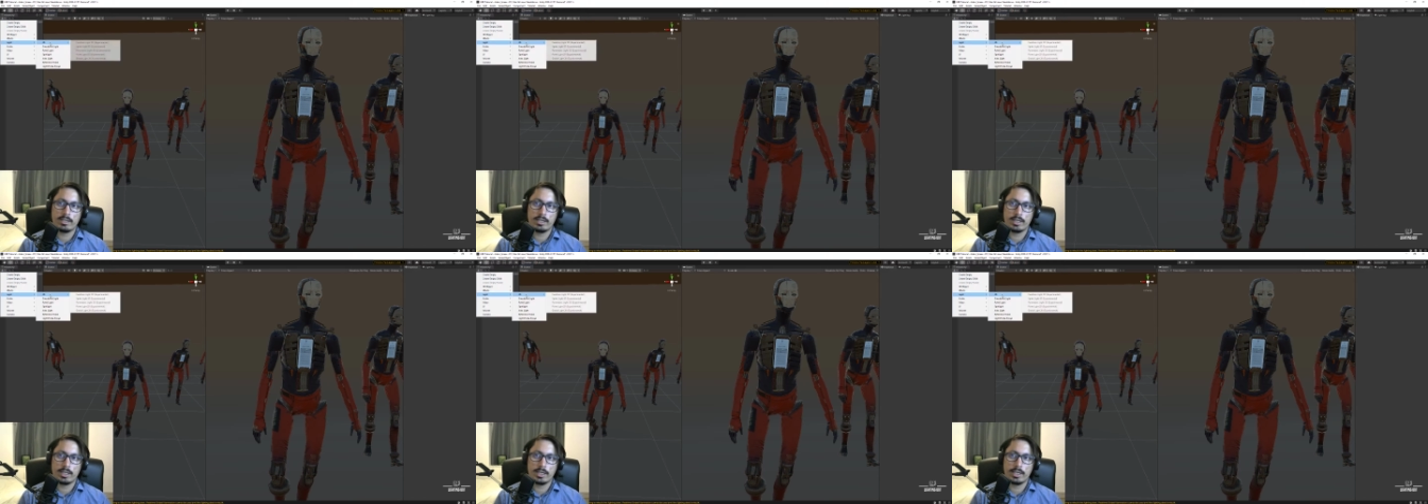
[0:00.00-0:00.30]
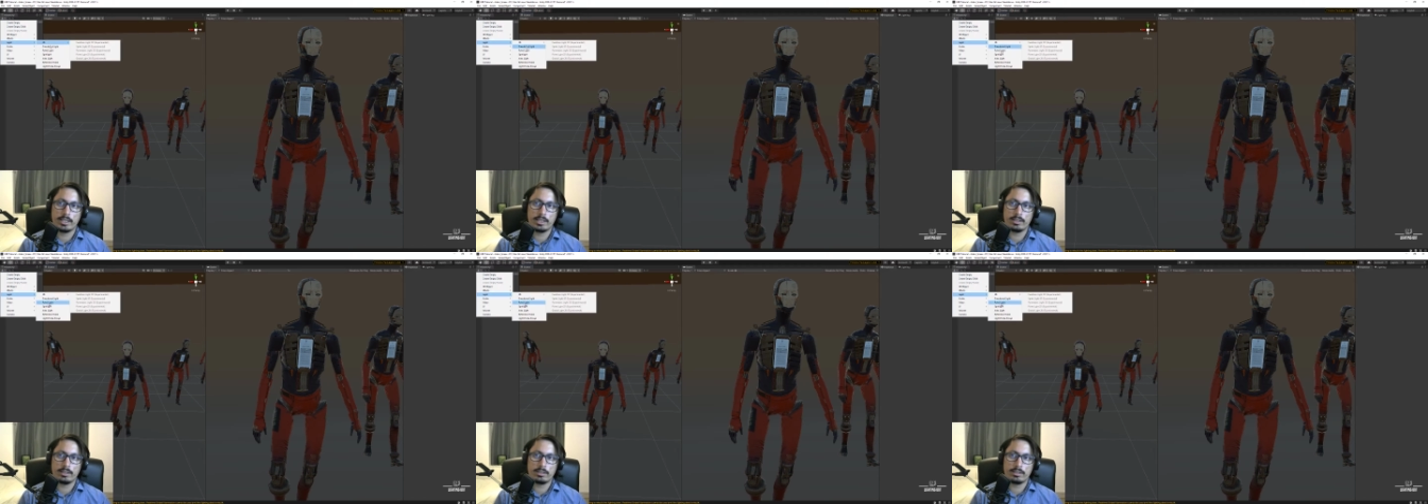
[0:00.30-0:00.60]

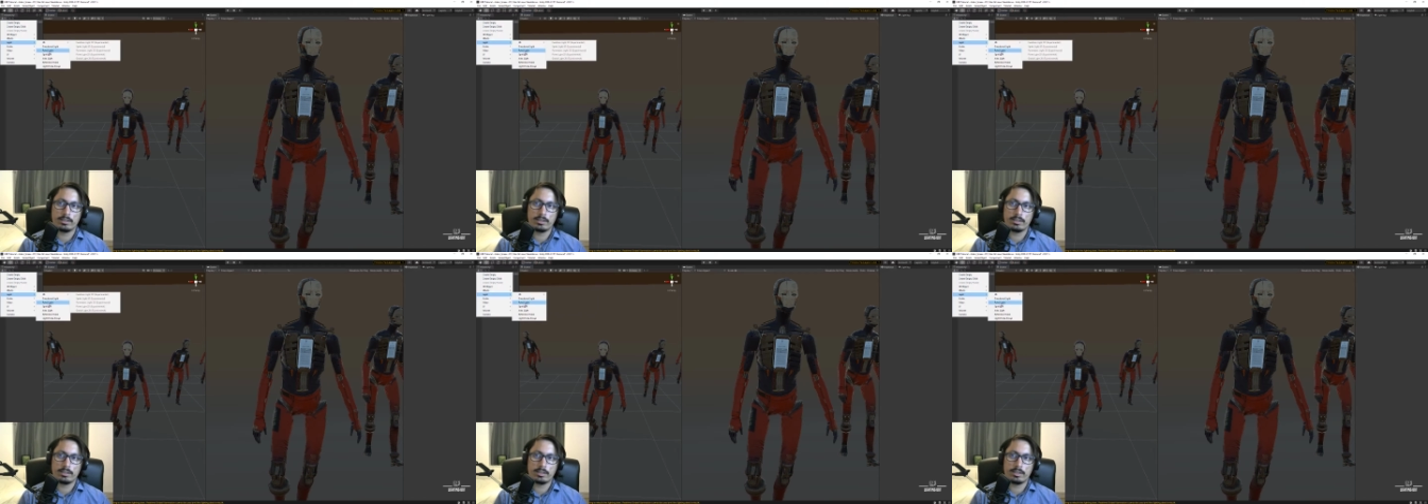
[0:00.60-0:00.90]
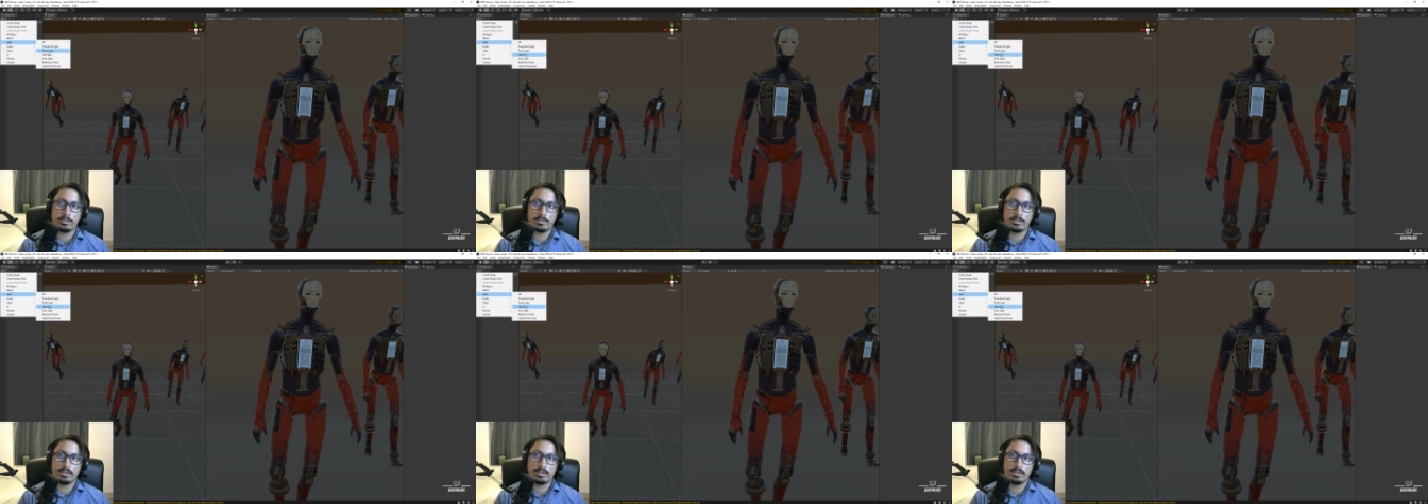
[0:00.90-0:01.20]
light
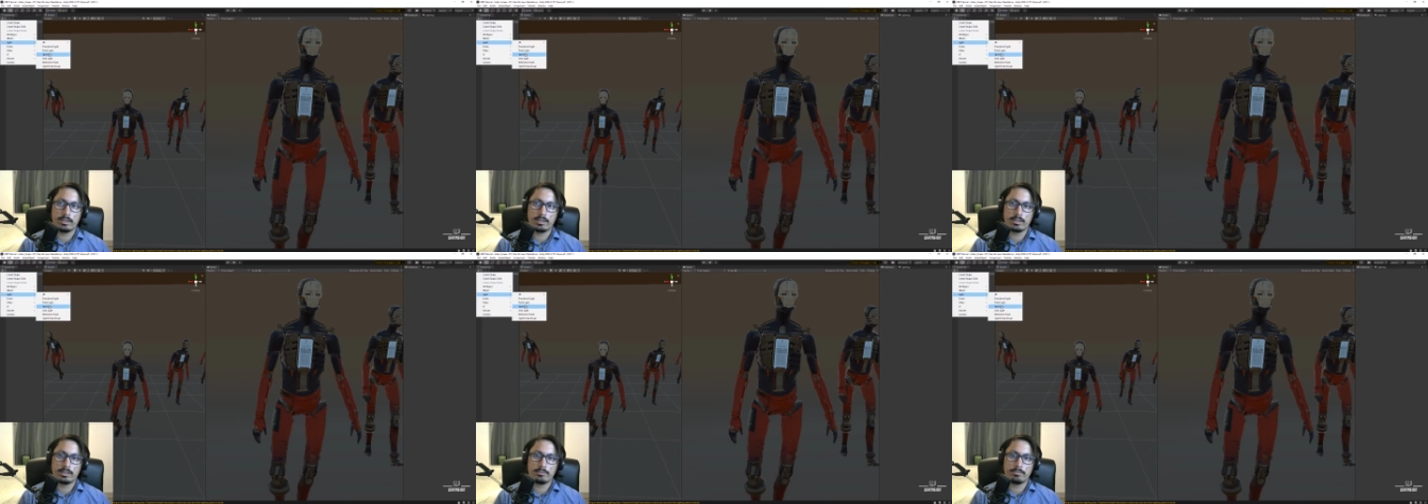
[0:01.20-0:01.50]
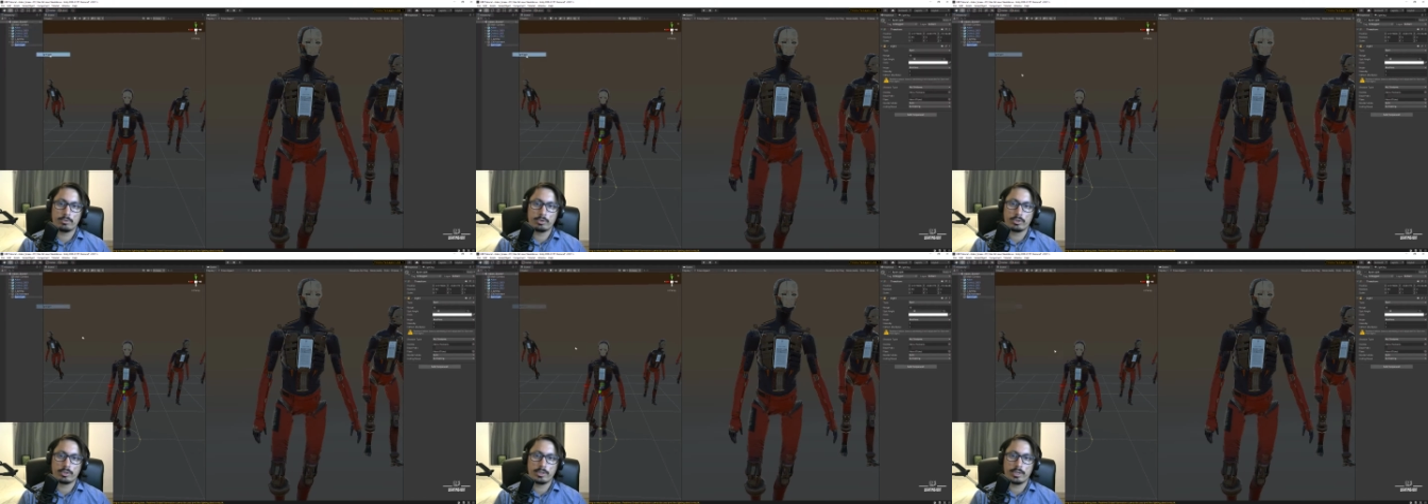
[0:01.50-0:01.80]
and
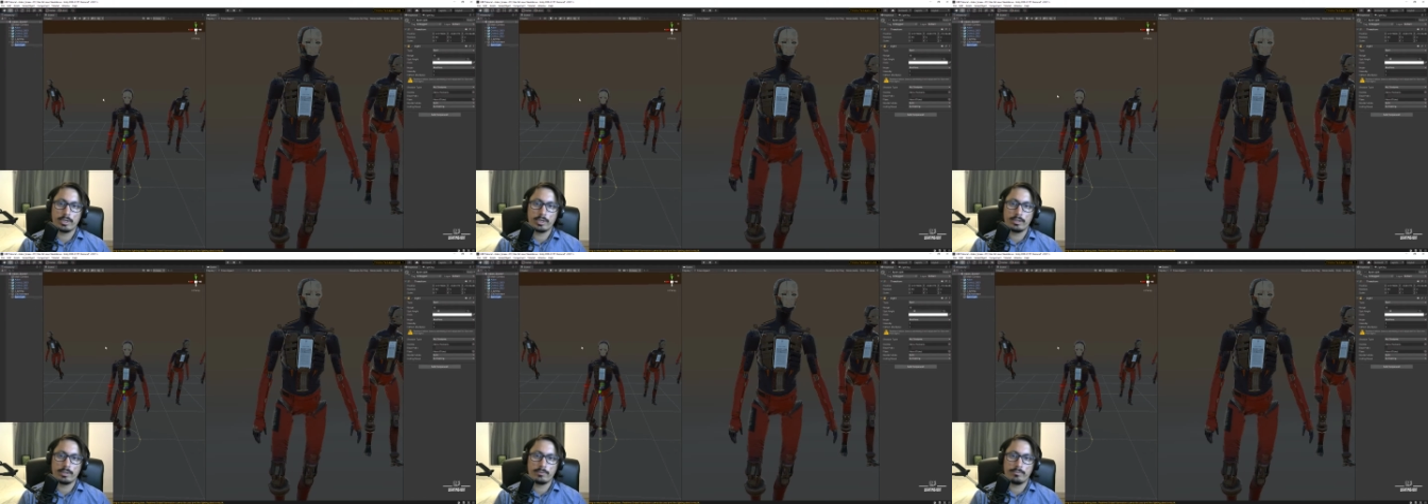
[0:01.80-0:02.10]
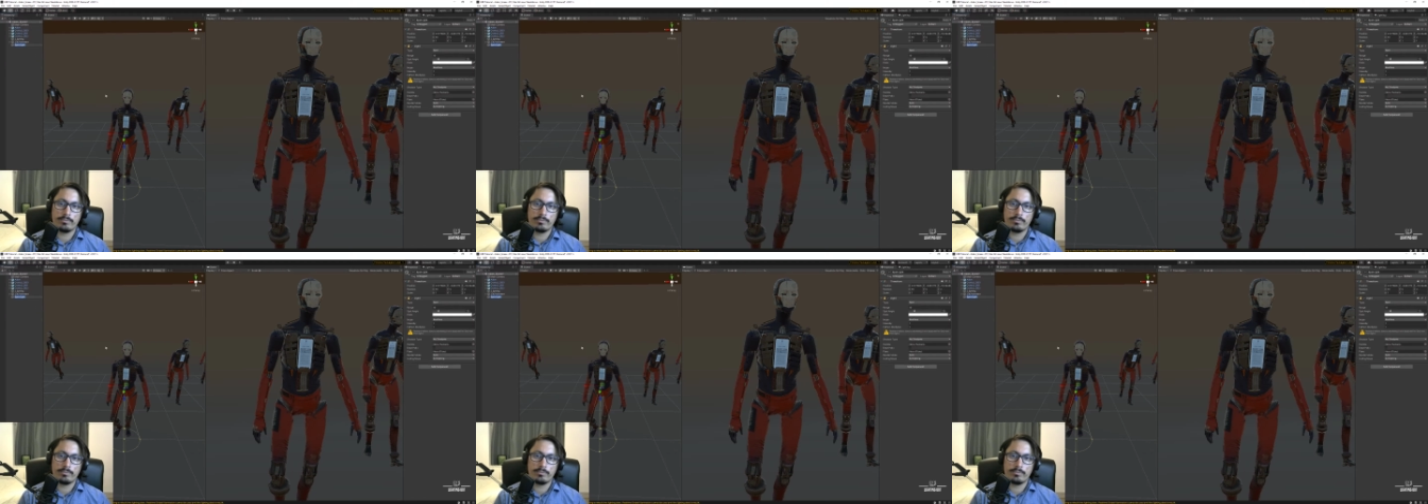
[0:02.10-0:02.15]
spotlight.